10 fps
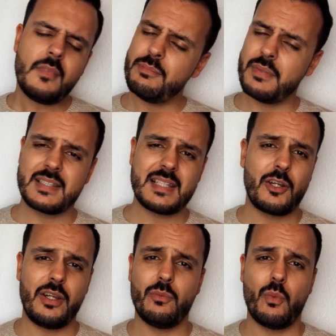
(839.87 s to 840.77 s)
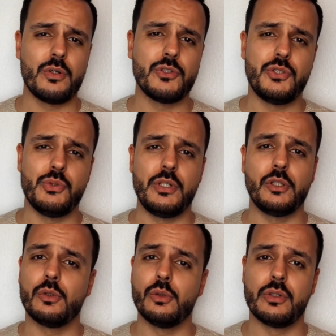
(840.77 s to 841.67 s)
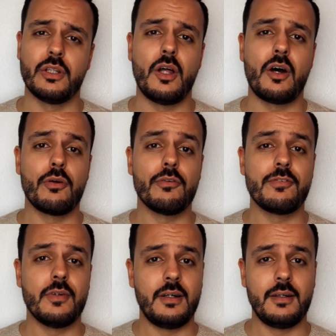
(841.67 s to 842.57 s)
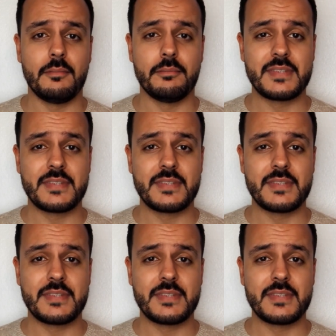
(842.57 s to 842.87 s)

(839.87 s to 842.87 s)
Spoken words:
because I didn't want to include a lot of